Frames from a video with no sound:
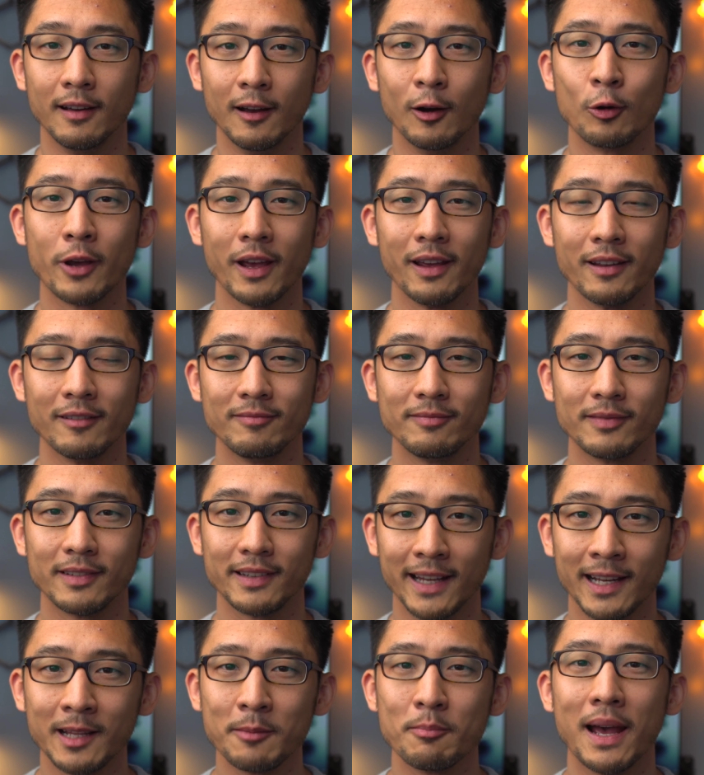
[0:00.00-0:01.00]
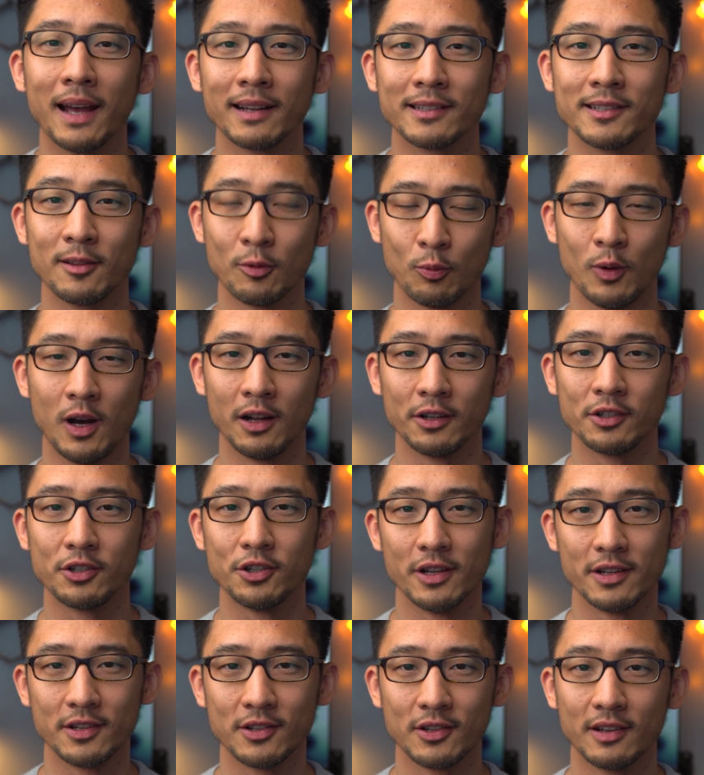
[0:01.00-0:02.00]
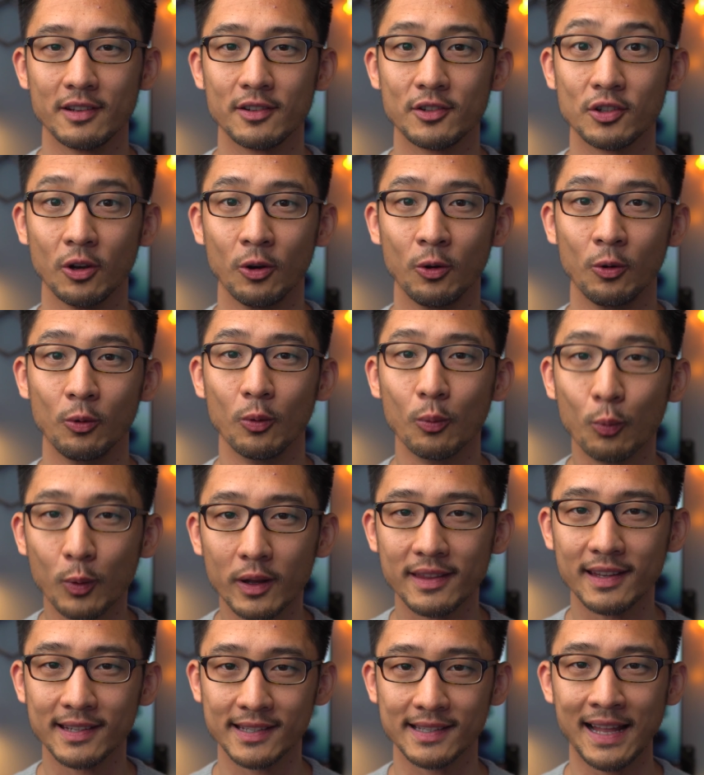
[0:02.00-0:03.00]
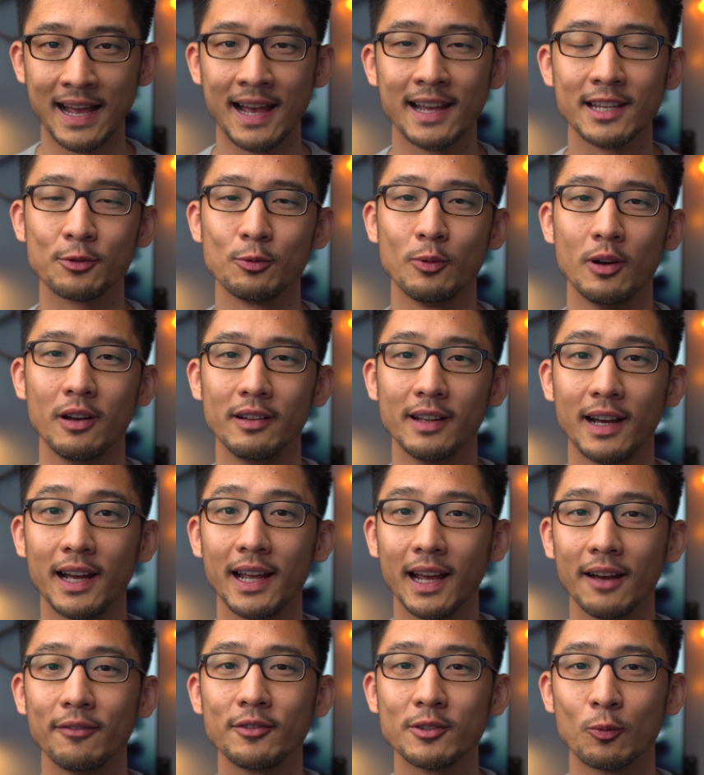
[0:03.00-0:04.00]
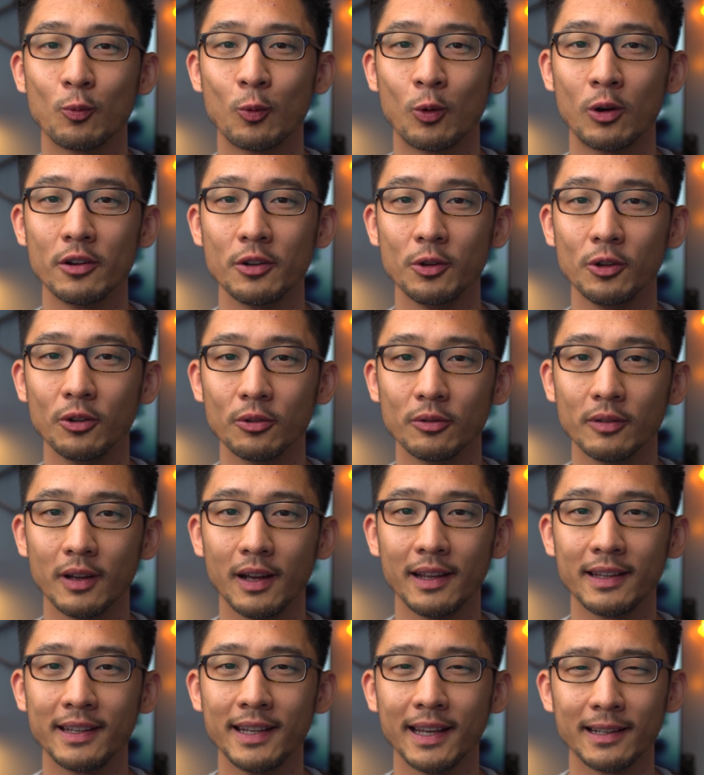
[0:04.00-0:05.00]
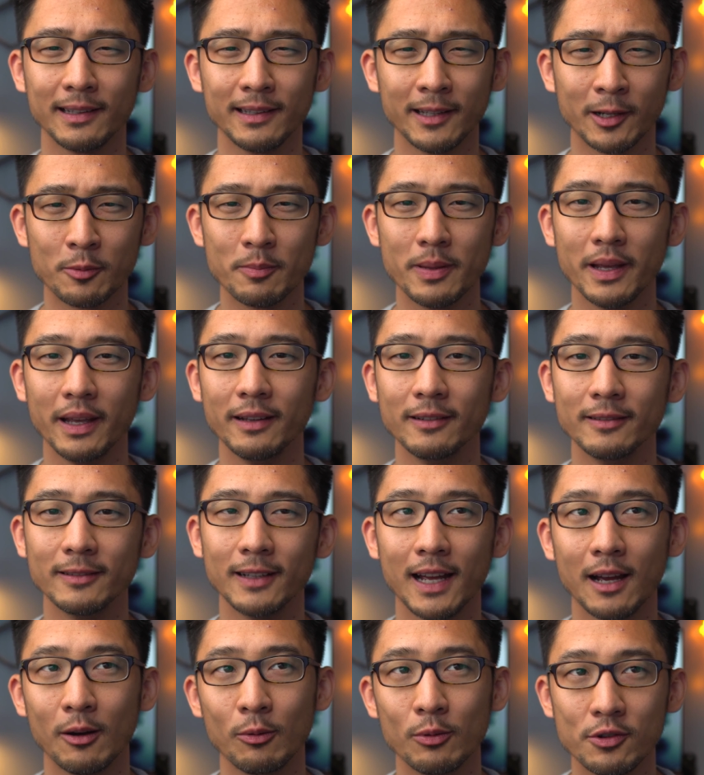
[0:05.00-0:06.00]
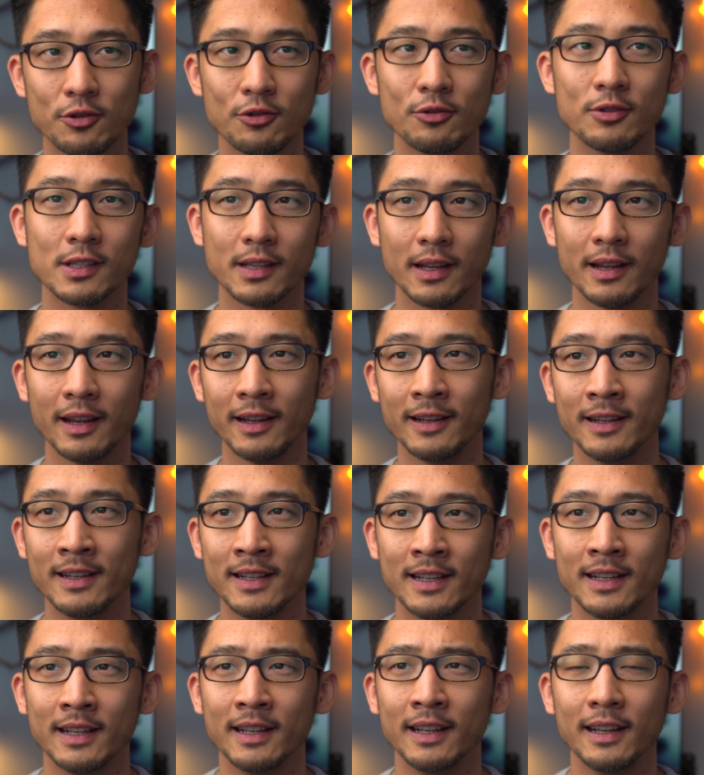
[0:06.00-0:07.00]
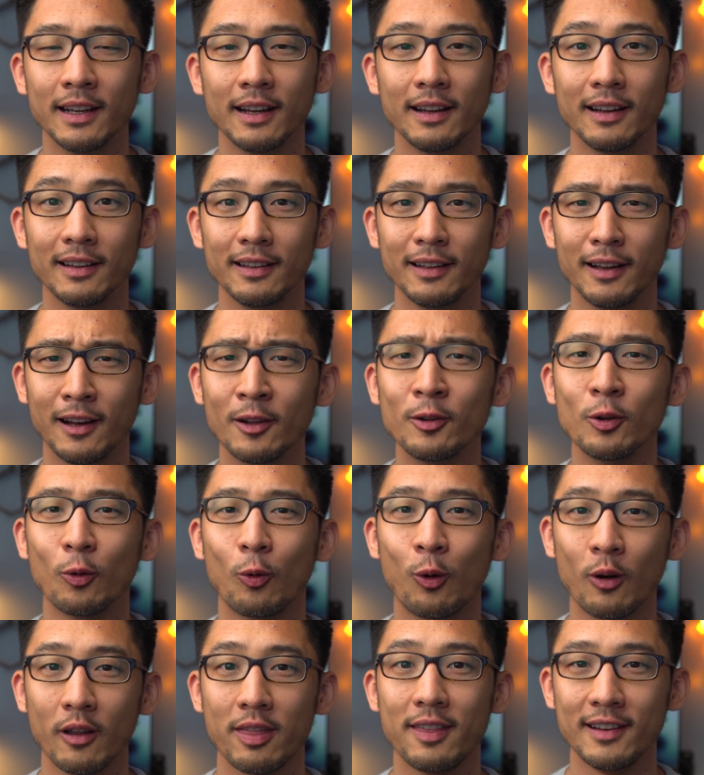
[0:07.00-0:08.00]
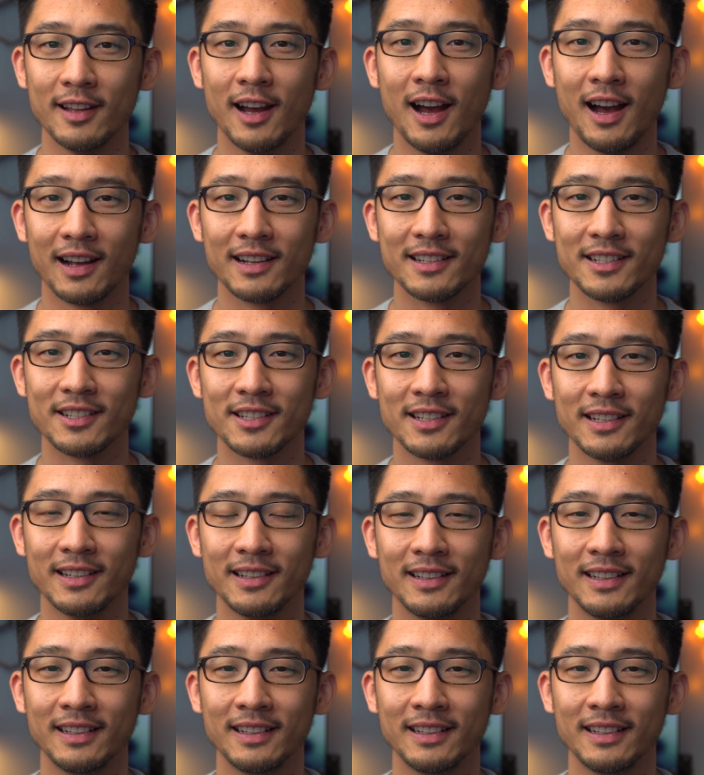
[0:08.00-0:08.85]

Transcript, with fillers: Okay, getting back to the watches. So with this last one, I have to warn you, I get a little bit, how would you say, uh, unorthodox.